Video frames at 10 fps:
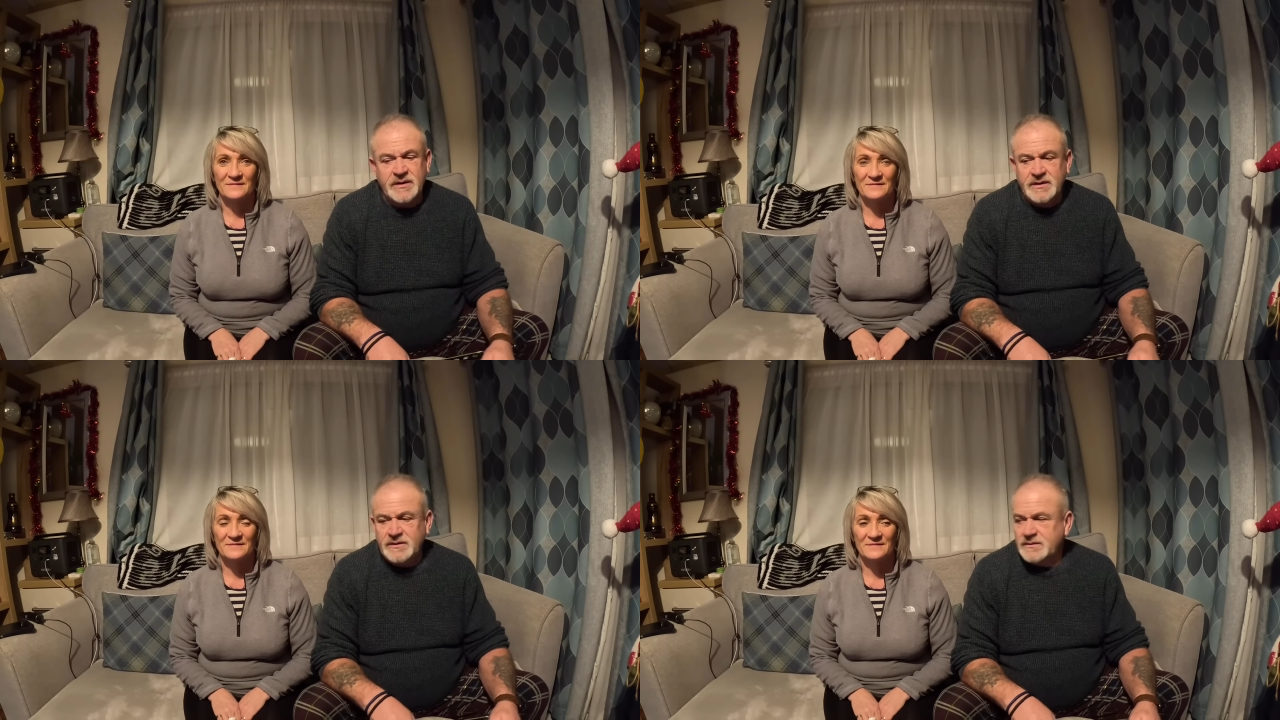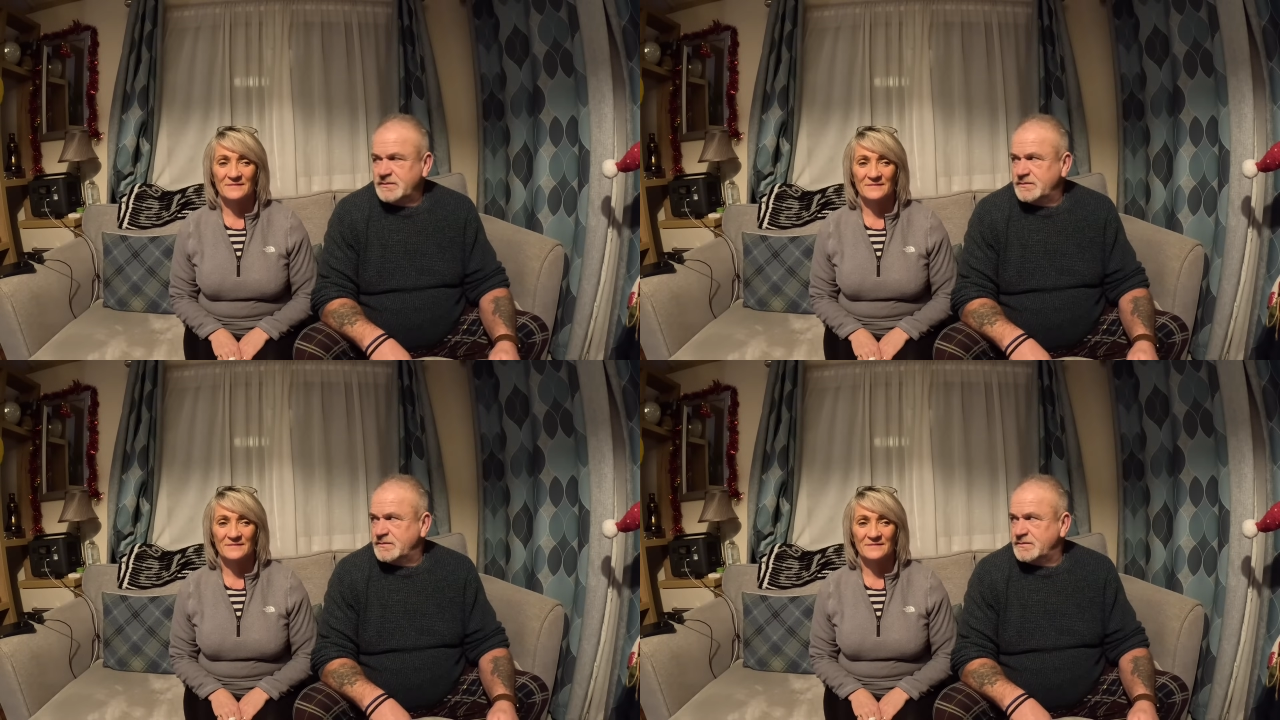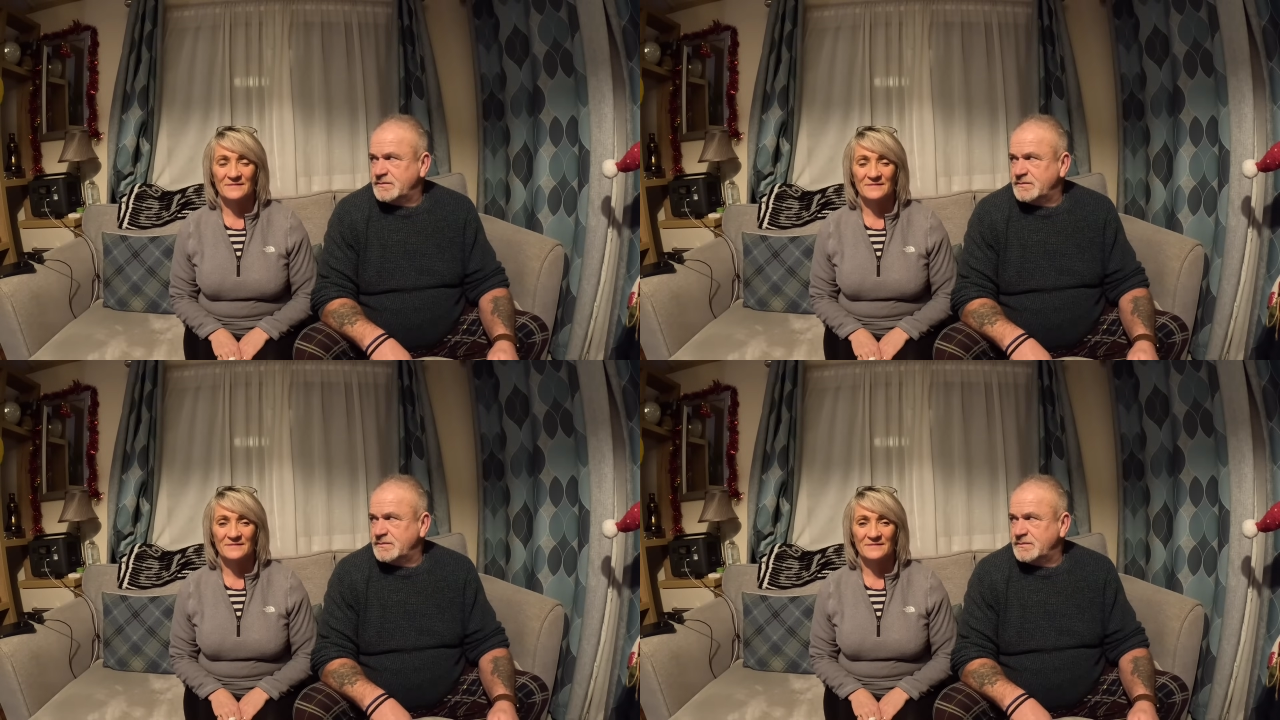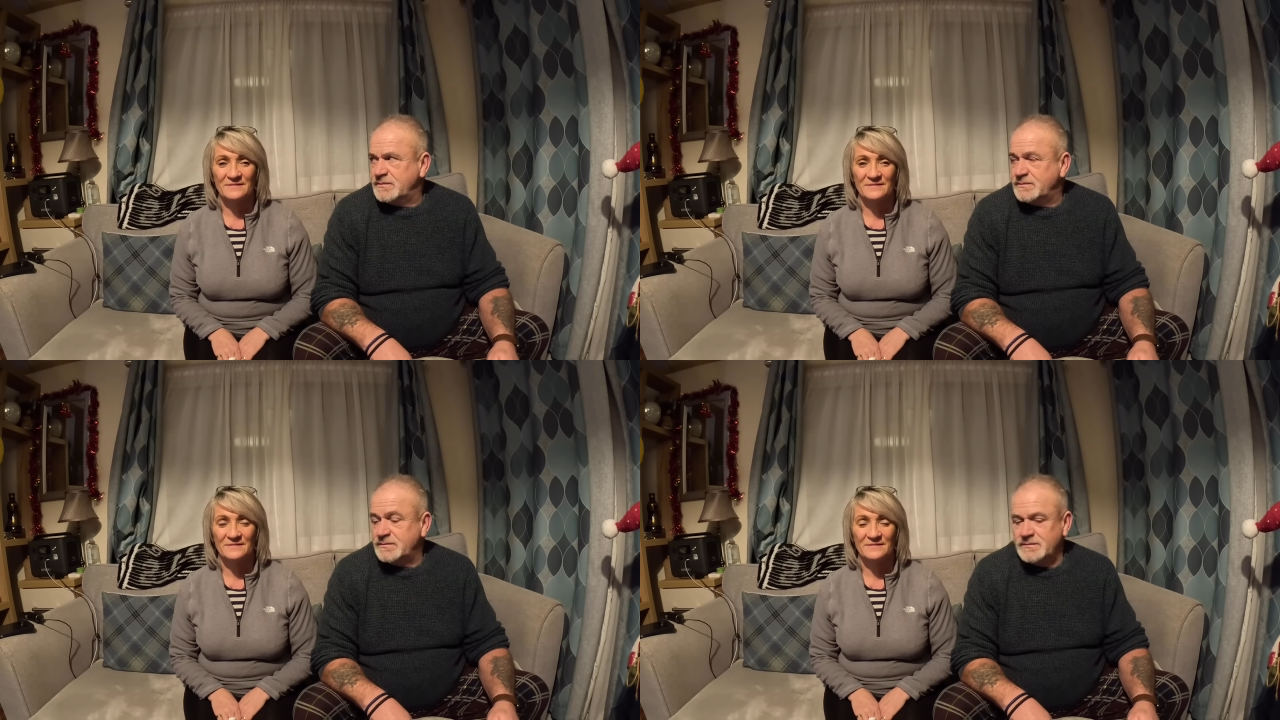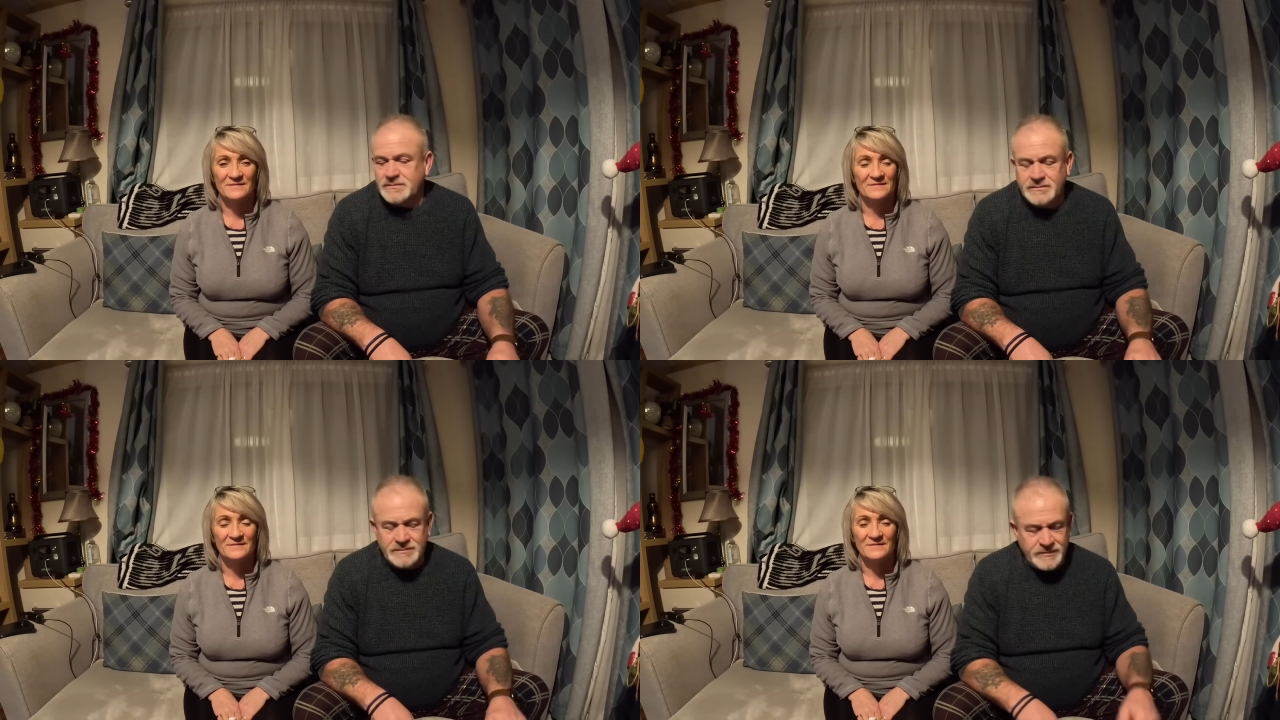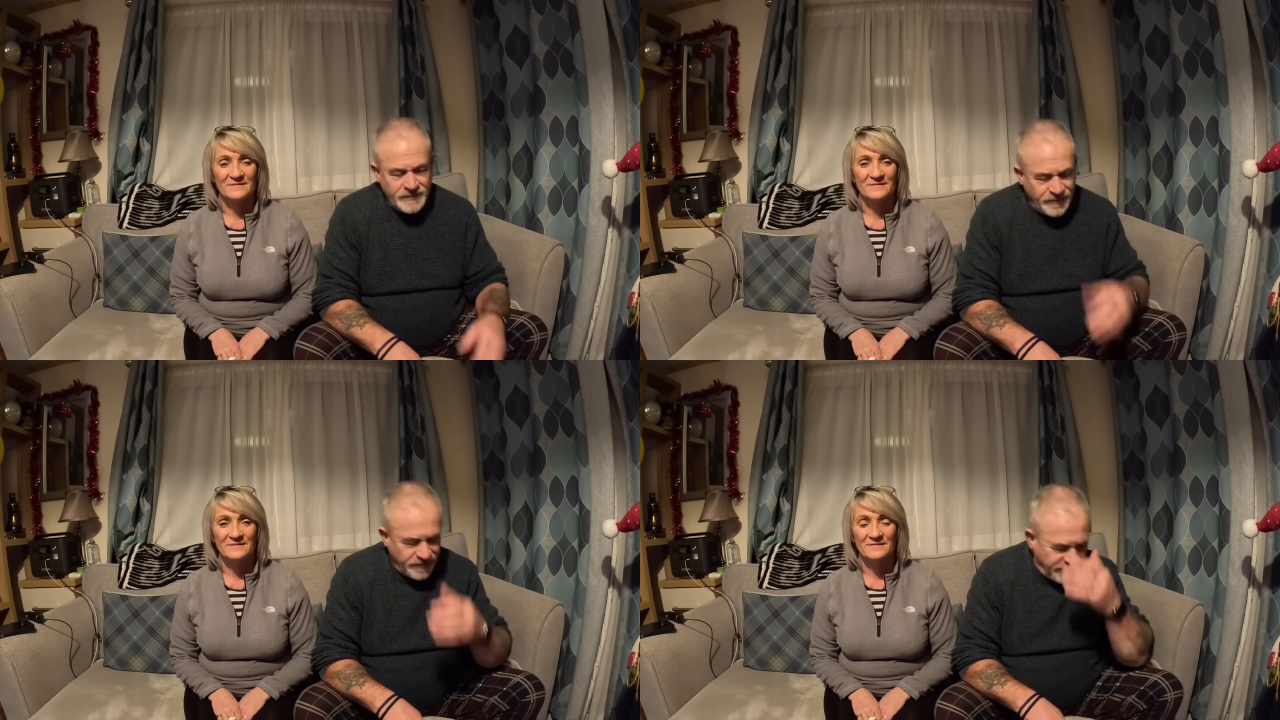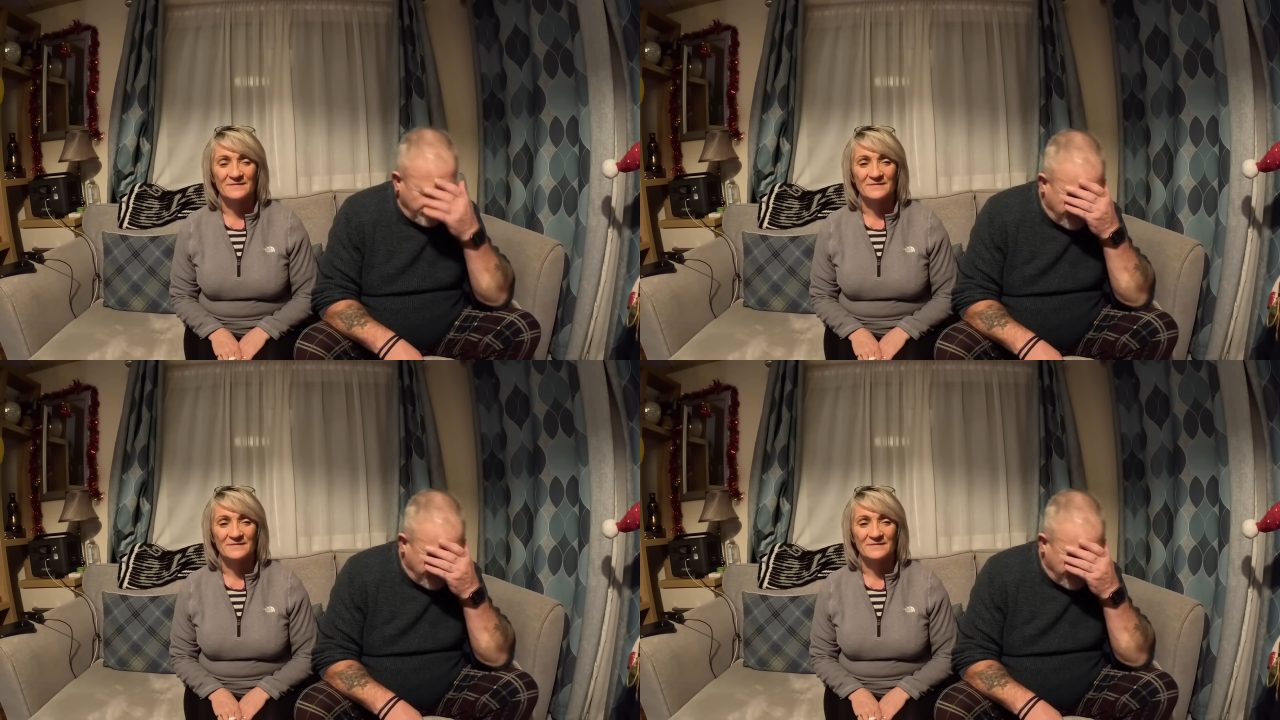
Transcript: (no one is talking)